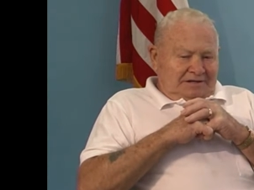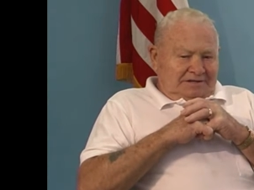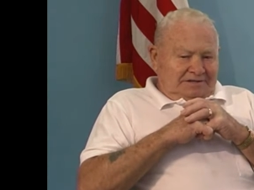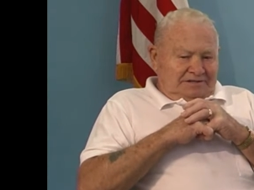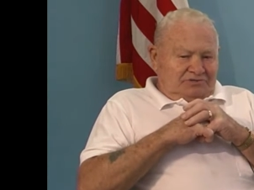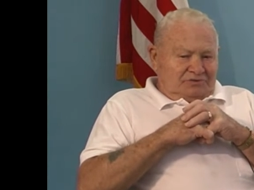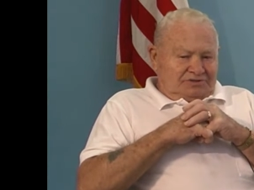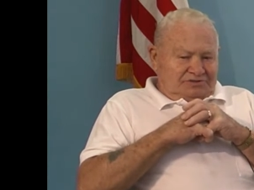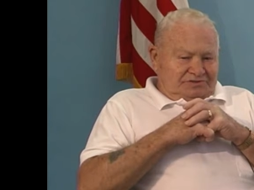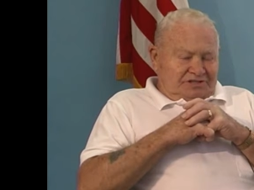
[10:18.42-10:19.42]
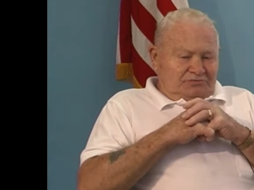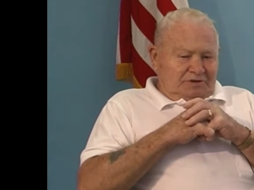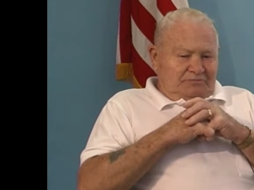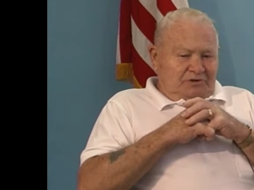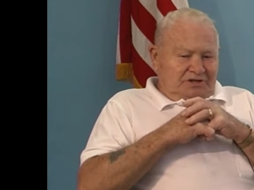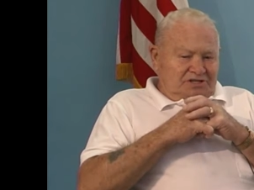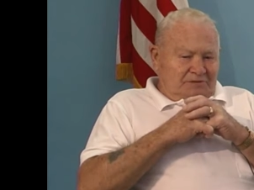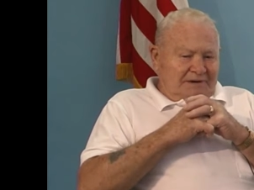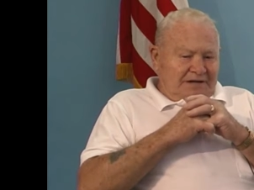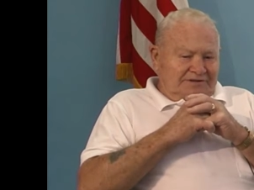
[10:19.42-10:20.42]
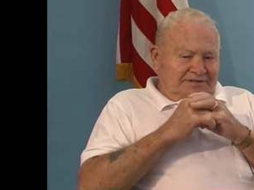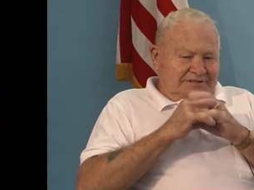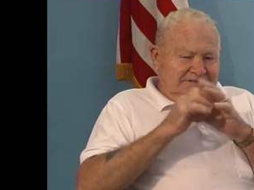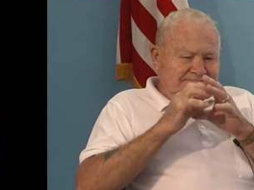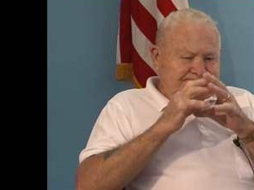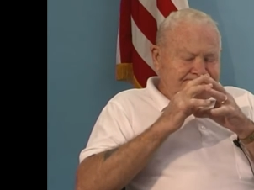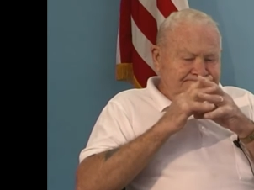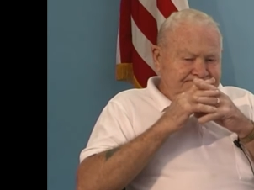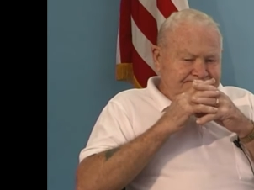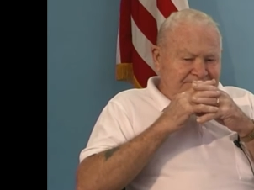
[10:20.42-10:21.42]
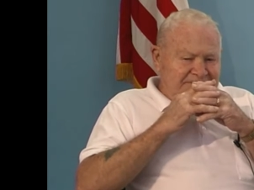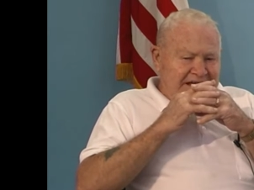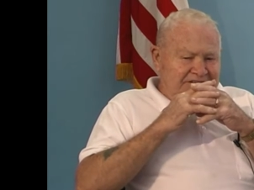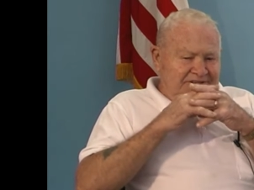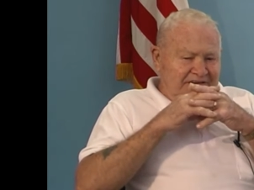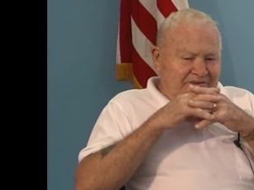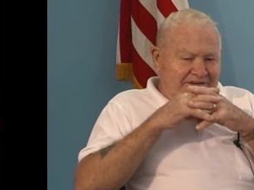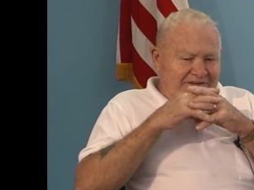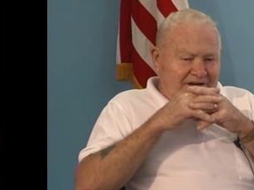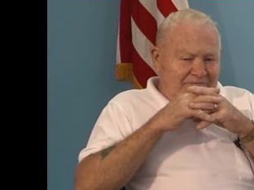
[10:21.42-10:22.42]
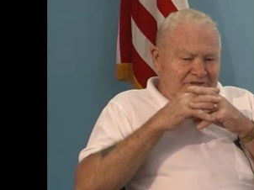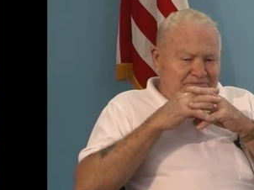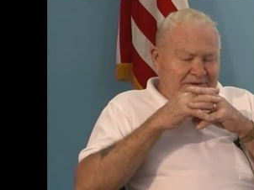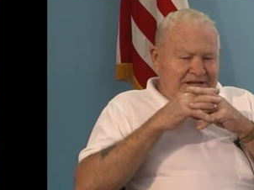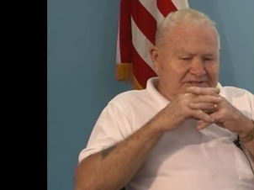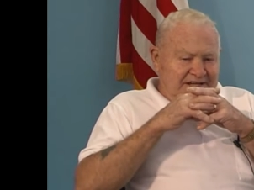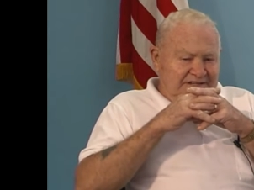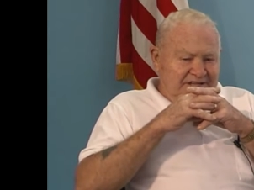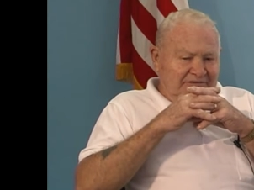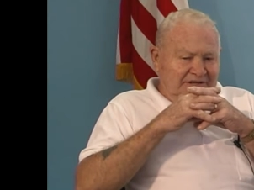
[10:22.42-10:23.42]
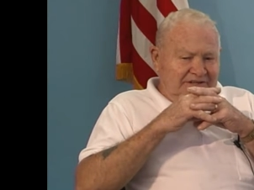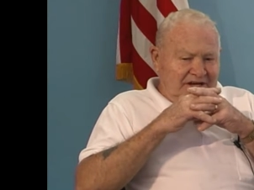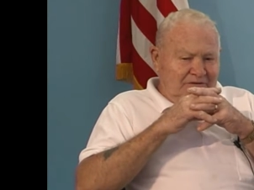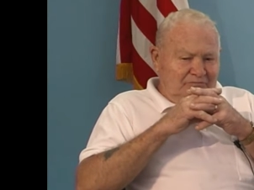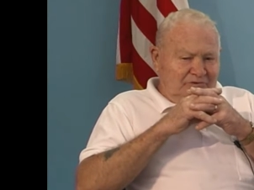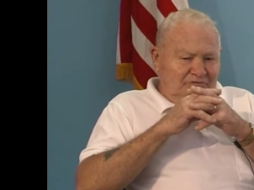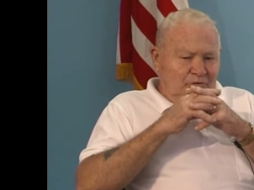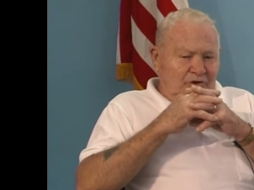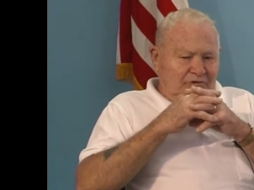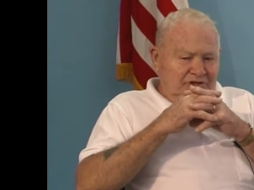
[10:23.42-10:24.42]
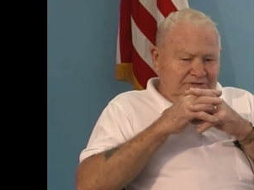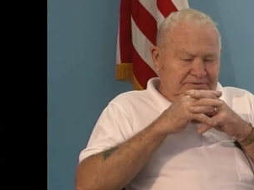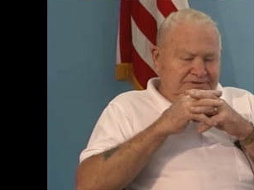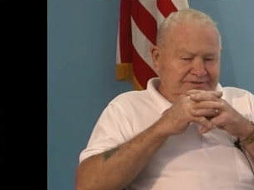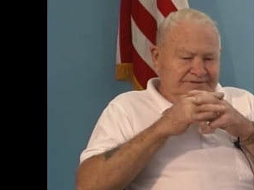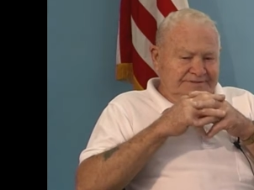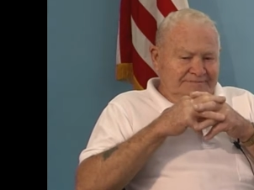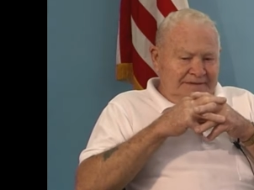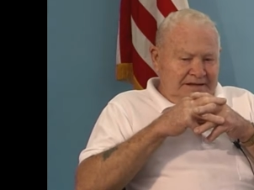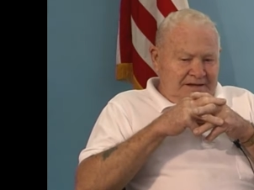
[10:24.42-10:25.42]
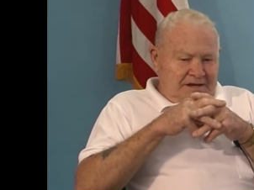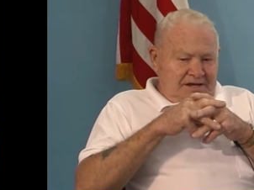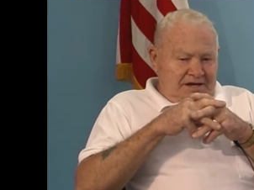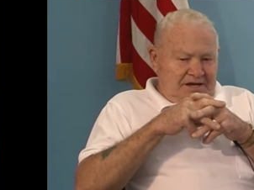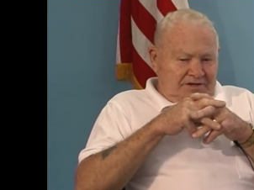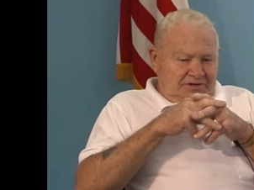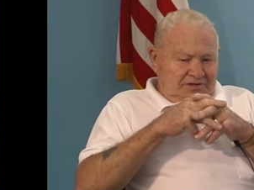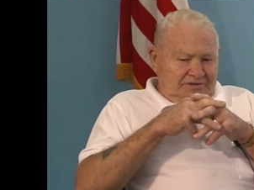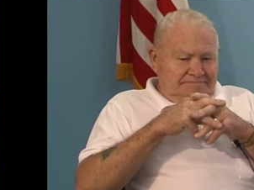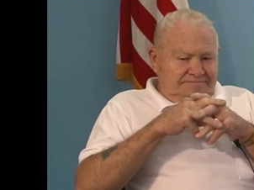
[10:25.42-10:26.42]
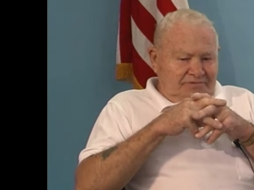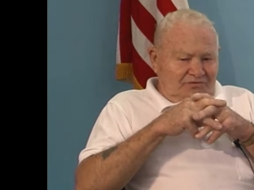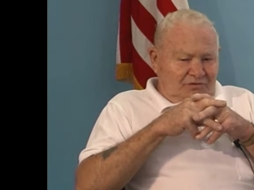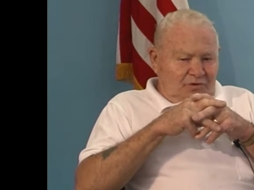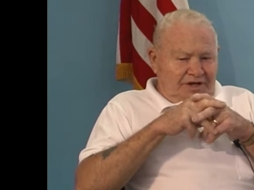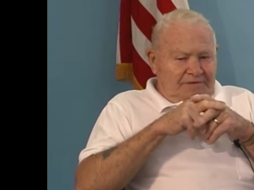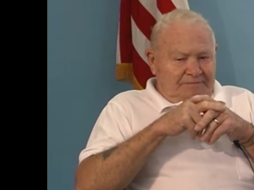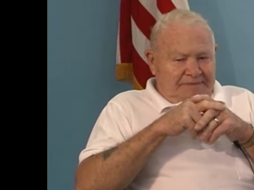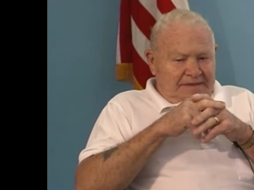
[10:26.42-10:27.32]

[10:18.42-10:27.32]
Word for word: Uh, this was this would put us about Thanksgiving time, just past Thanksgiving time, before Christmas, and uh, 40,